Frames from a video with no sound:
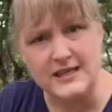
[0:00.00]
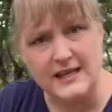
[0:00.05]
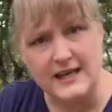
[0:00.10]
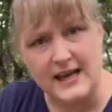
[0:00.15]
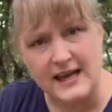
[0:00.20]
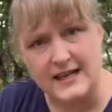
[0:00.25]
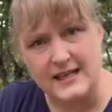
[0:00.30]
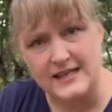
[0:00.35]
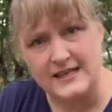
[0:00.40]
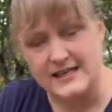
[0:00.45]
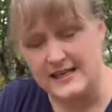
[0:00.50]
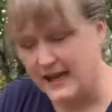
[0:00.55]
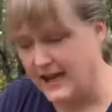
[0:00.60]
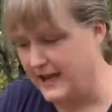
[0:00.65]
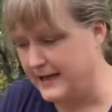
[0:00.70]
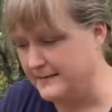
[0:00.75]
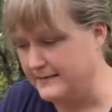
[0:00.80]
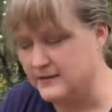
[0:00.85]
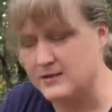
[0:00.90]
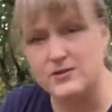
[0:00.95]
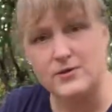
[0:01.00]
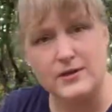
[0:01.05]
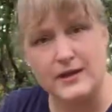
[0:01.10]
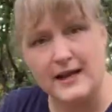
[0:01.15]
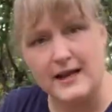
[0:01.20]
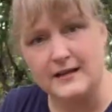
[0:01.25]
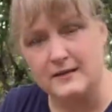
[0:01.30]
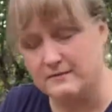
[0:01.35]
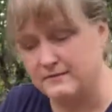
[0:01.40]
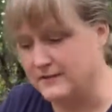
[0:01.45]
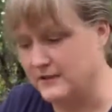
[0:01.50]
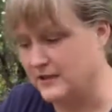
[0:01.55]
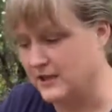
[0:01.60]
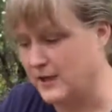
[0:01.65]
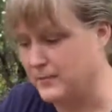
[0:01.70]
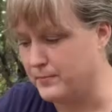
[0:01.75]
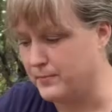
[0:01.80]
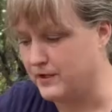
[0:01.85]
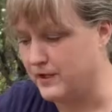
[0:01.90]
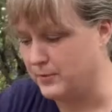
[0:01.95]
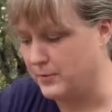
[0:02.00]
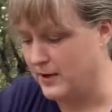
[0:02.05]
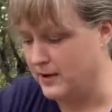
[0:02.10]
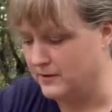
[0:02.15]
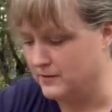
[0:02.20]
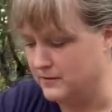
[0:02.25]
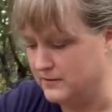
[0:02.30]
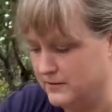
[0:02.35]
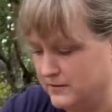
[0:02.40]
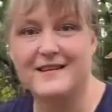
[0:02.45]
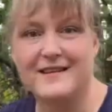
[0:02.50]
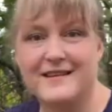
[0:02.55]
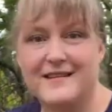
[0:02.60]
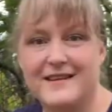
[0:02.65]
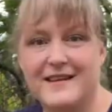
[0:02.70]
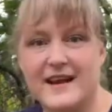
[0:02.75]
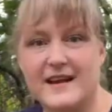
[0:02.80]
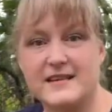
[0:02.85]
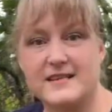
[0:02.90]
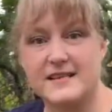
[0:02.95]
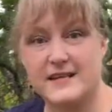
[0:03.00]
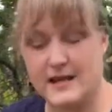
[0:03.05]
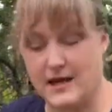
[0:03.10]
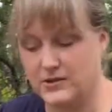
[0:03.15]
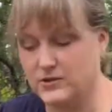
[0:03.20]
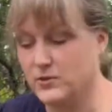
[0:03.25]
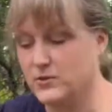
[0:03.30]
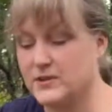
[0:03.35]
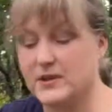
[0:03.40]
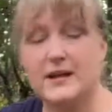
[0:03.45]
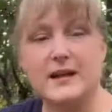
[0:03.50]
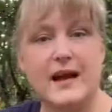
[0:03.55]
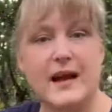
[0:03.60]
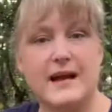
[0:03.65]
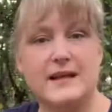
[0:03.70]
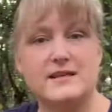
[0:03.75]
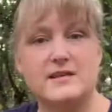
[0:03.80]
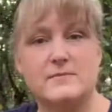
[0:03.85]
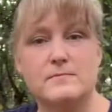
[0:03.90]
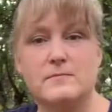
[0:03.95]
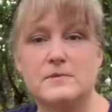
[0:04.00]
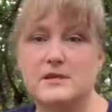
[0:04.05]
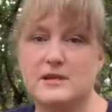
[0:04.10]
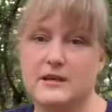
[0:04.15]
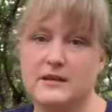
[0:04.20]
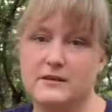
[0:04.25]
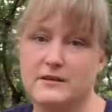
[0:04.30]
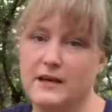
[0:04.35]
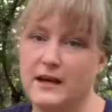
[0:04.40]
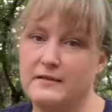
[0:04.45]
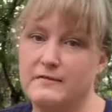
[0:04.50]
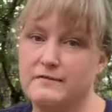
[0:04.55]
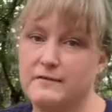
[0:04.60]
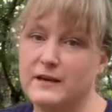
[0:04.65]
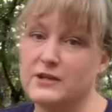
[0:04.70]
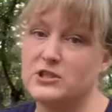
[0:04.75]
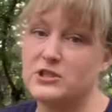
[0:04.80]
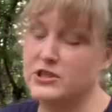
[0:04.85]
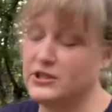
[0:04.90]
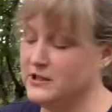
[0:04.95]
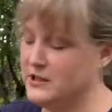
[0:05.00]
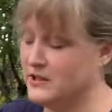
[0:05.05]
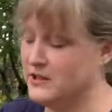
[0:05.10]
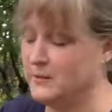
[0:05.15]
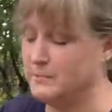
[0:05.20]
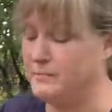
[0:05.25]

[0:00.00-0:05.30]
it on its side so that I can fill it up really well. The next thing I'll do is I'll add some dill, and fresh dill is the